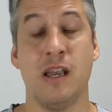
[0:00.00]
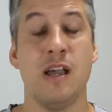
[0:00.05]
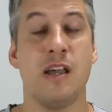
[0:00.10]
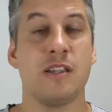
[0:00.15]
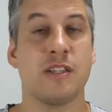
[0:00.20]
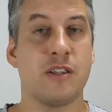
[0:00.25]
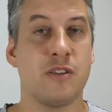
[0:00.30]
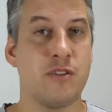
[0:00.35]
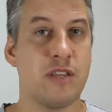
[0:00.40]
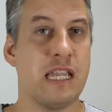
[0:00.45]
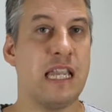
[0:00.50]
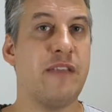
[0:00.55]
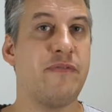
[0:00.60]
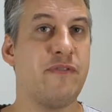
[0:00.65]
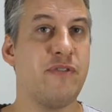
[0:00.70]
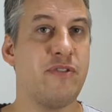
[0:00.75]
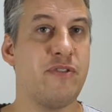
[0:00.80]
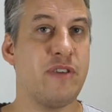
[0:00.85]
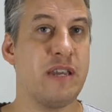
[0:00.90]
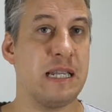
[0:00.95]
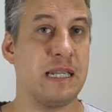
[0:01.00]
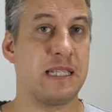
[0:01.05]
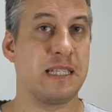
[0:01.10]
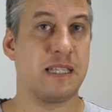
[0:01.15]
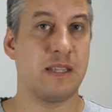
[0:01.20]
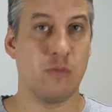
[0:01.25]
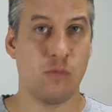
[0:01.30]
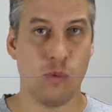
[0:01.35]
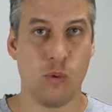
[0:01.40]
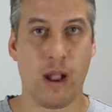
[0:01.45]
So even this
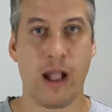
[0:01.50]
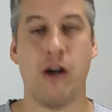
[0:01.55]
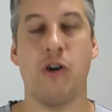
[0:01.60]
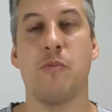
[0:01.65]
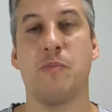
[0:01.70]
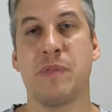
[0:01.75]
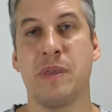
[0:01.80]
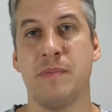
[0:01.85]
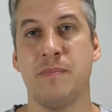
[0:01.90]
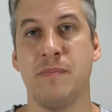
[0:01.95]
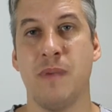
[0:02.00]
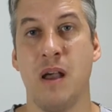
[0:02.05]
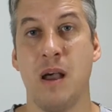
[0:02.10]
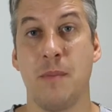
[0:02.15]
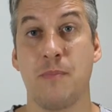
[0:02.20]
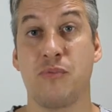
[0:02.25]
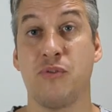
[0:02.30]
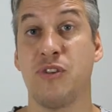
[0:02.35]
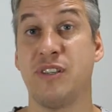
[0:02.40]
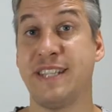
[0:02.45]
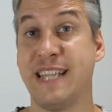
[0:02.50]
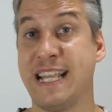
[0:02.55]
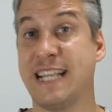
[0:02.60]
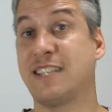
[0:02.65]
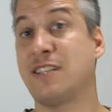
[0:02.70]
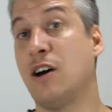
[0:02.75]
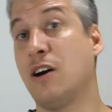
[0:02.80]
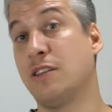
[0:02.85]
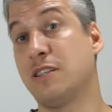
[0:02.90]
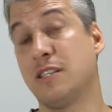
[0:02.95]
will help them predict
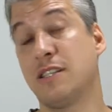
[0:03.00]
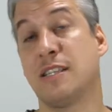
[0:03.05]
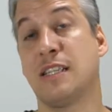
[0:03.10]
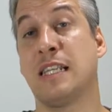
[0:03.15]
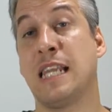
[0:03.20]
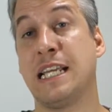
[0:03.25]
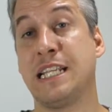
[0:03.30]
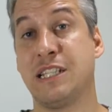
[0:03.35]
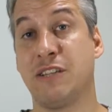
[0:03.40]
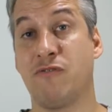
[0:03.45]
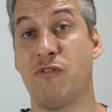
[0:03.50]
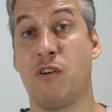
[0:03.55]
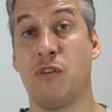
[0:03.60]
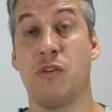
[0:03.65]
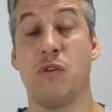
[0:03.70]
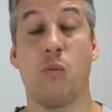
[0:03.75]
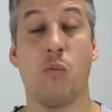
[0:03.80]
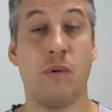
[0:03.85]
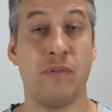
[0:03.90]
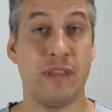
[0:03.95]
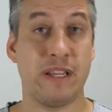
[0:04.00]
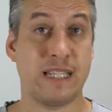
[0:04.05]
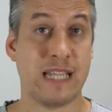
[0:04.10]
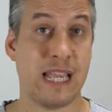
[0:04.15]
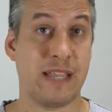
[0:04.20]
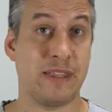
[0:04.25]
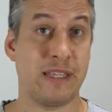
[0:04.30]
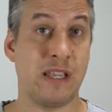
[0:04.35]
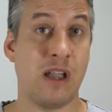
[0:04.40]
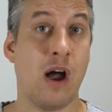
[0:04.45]
answers later on when they
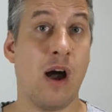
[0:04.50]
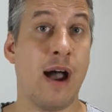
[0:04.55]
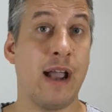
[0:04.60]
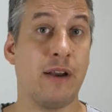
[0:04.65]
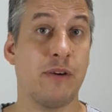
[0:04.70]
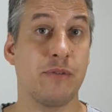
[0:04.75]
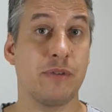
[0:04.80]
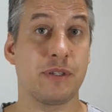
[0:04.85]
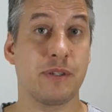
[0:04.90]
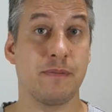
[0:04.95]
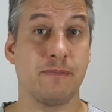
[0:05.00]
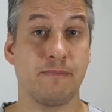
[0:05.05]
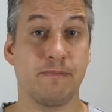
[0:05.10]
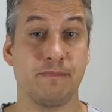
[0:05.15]
take the IELTS.